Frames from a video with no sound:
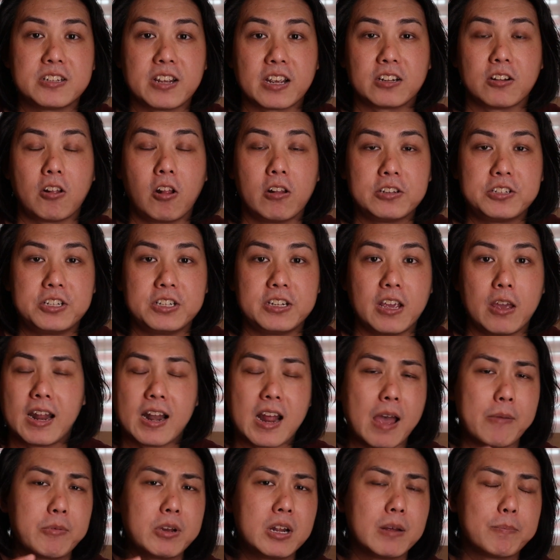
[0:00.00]
technology. And
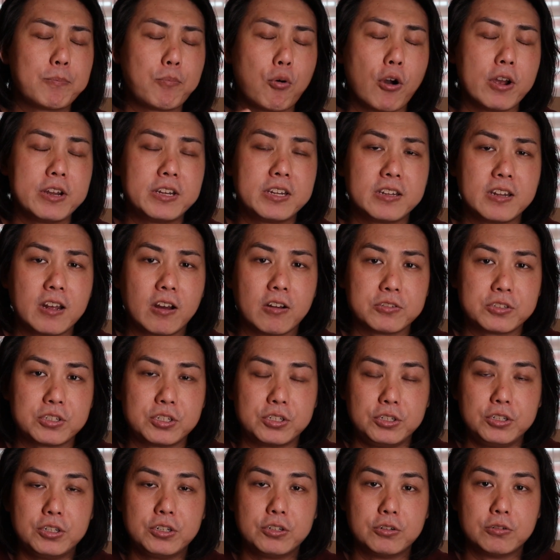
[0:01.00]
I'm going to point it out
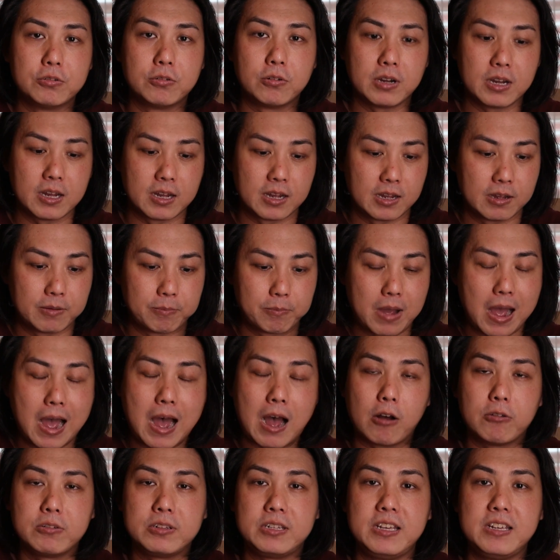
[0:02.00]
to you
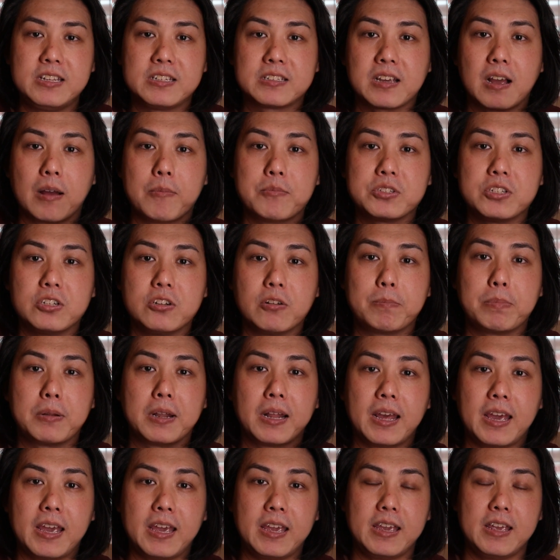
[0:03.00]
how these comes into
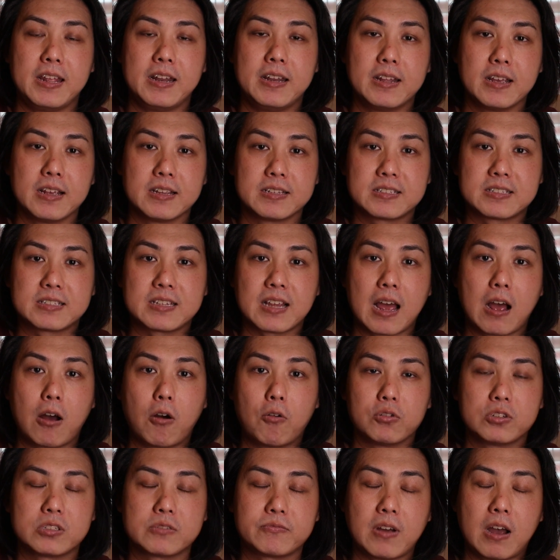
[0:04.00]
play in the
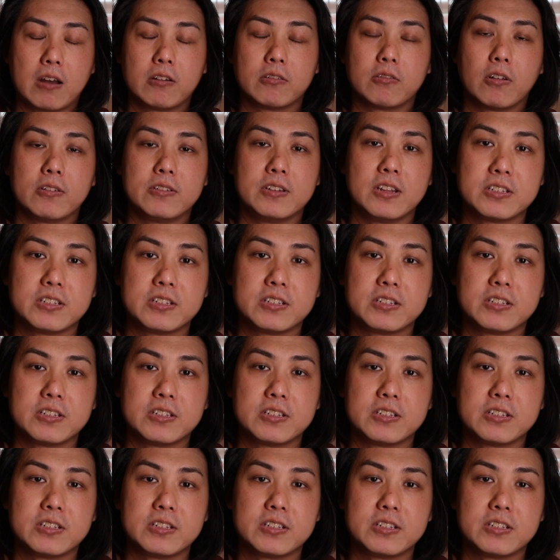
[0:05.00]
sounds found on